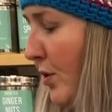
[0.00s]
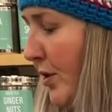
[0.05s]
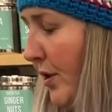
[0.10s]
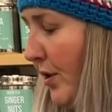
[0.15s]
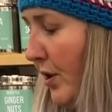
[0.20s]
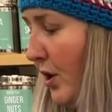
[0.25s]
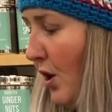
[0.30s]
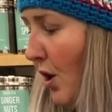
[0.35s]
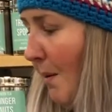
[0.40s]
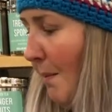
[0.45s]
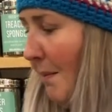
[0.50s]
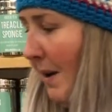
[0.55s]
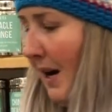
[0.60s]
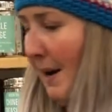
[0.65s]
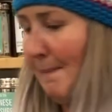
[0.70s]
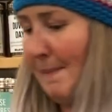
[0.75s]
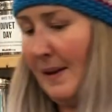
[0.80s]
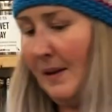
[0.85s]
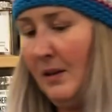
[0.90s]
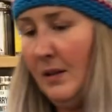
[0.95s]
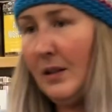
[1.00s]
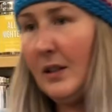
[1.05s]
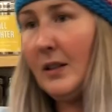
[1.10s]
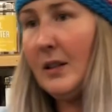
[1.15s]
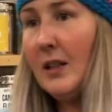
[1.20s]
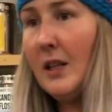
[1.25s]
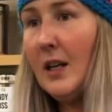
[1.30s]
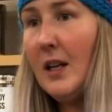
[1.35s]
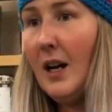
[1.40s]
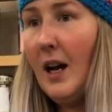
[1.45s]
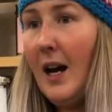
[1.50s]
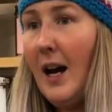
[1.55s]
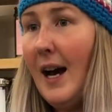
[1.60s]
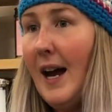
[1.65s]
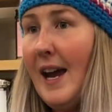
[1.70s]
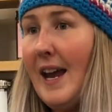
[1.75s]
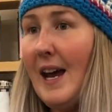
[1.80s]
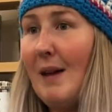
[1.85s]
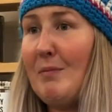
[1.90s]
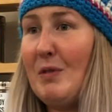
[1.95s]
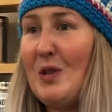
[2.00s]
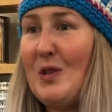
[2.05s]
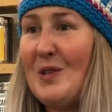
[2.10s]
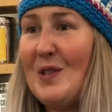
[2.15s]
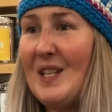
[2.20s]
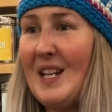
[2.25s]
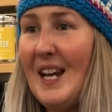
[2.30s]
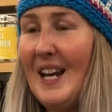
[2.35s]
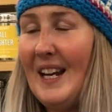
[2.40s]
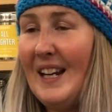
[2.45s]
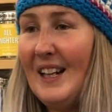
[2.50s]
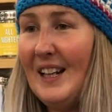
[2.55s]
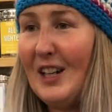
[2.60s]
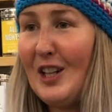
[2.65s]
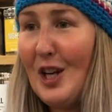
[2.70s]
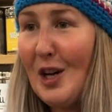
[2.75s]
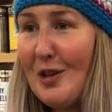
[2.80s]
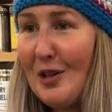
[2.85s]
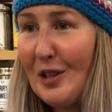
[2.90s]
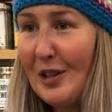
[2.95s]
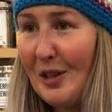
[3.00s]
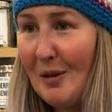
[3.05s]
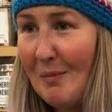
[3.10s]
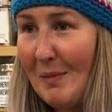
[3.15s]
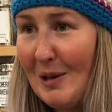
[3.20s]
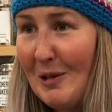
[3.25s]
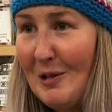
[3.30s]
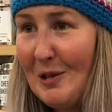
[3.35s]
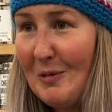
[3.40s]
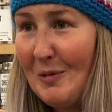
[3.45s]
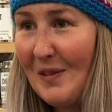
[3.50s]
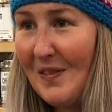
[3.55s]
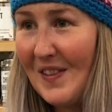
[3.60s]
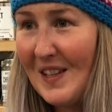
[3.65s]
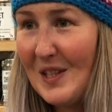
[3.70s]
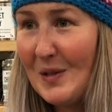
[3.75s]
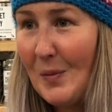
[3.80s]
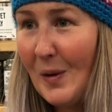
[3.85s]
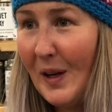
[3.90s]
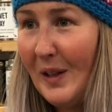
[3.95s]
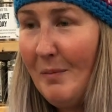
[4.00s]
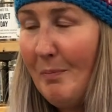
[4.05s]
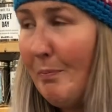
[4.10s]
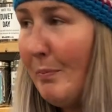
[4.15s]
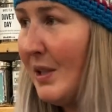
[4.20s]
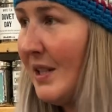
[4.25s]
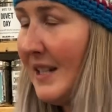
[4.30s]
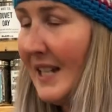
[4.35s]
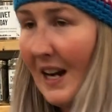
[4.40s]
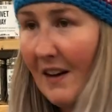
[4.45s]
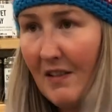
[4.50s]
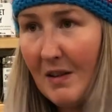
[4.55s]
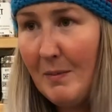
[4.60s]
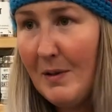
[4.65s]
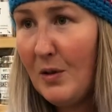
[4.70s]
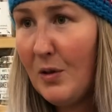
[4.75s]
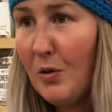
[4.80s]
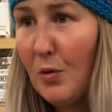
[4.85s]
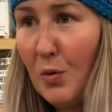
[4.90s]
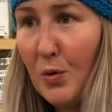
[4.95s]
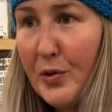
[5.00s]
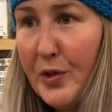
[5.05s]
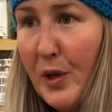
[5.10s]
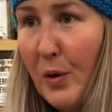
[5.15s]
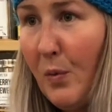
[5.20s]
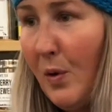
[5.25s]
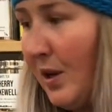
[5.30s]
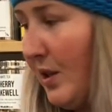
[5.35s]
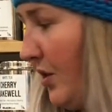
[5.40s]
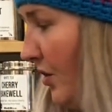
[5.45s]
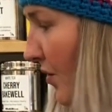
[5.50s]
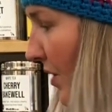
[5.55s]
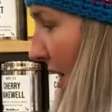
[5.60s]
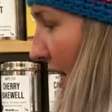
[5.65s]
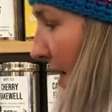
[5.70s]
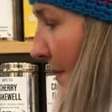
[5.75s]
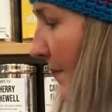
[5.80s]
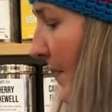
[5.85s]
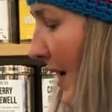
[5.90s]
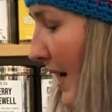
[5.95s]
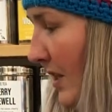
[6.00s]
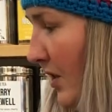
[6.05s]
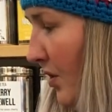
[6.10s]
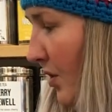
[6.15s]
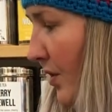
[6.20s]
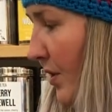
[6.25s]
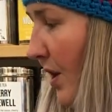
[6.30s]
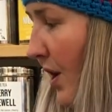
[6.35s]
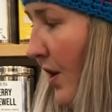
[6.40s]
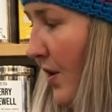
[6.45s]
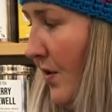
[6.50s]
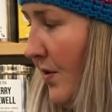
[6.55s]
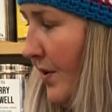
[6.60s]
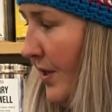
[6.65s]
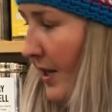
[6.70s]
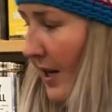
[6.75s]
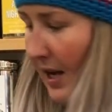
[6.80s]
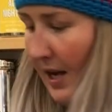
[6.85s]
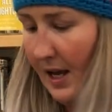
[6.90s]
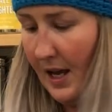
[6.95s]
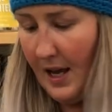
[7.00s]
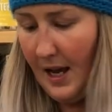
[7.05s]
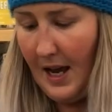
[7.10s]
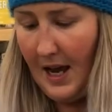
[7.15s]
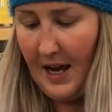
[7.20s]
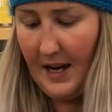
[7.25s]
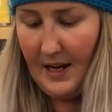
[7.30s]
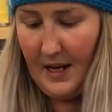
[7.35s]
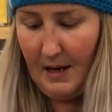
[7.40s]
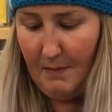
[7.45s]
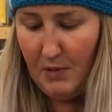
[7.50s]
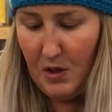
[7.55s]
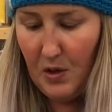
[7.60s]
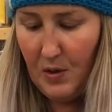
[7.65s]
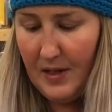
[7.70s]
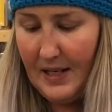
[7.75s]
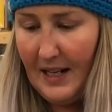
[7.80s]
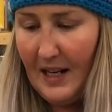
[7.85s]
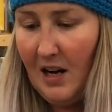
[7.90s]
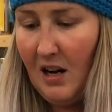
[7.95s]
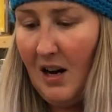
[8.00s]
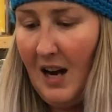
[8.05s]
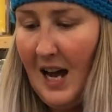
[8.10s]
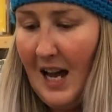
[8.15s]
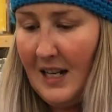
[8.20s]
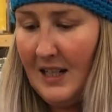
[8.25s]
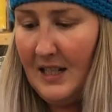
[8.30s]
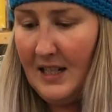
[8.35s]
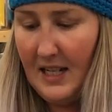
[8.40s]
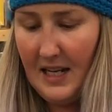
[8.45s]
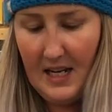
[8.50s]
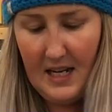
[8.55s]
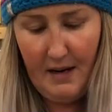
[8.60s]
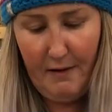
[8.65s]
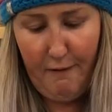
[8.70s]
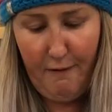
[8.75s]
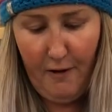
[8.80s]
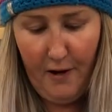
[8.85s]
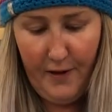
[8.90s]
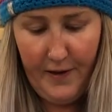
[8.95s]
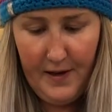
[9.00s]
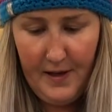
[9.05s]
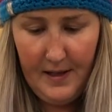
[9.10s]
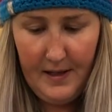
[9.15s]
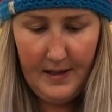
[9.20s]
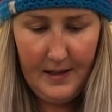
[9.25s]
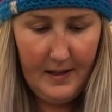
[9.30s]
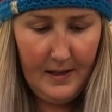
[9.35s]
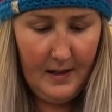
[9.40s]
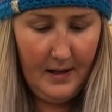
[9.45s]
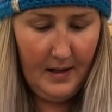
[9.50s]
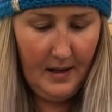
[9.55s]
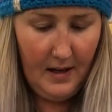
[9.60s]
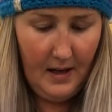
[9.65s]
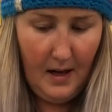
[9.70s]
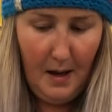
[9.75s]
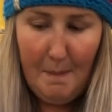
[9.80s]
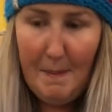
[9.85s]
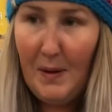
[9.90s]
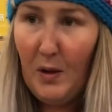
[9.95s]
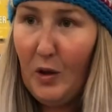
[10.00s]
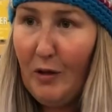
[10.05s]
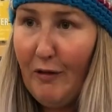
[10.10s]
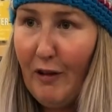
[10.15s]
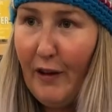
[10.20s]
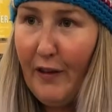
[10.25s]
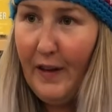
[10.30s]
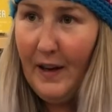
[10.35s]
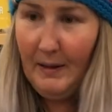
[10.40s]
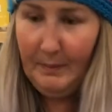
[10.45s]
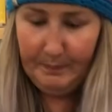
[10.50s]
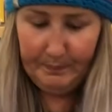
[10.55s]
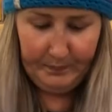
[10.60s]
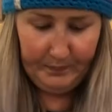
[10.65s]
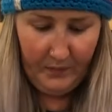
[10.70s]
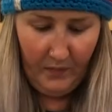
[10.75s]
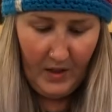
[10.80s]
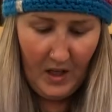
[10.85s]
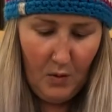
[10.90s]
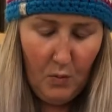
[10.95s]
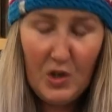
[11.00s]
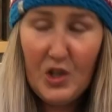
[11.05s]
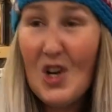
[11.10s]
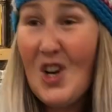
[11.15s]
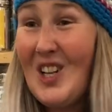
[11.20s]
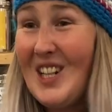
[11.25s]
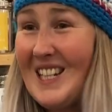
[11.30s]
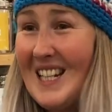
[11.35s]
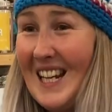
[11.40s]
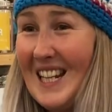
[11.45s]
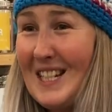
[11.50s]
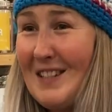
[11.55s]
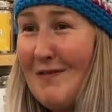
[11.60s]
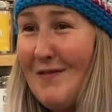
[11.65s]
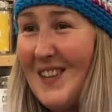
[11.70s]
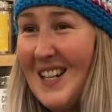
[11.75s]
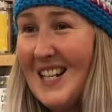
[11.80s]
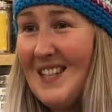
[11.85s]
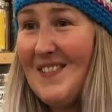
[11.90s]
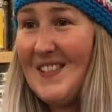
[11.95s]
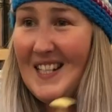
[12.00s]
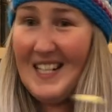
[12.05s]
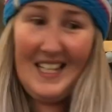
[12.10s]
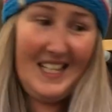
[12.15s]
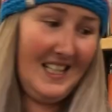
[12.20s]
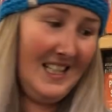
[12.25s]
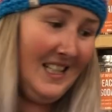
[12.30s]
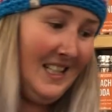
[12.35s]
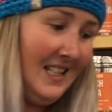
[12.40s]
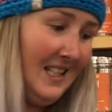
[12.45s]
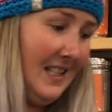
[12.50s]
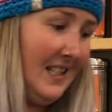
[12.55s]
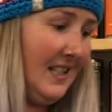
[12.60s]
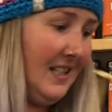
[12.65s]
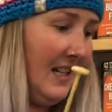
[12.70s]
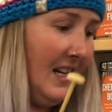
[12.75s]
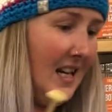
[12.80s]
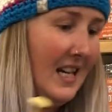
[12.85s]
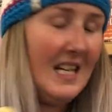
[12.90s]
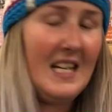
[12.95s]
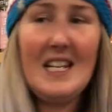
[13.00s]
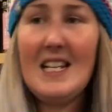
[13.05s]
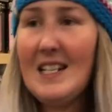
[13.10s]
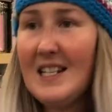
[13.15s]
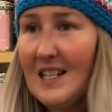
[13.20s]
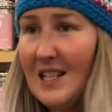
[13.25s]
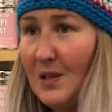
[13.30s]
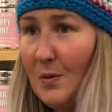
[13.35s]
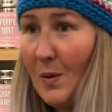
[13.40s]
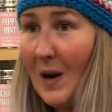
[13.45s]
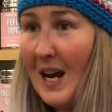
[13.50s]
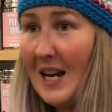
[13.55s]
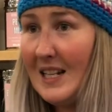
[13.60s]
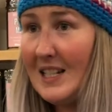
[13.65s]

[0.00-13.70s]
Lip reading: got my milk. I am using coconut milk with this one, but dairy milk also works great, as does oat. And I'm using our handy frothers, milk frother, which only takes 5 seconds. Easiest way to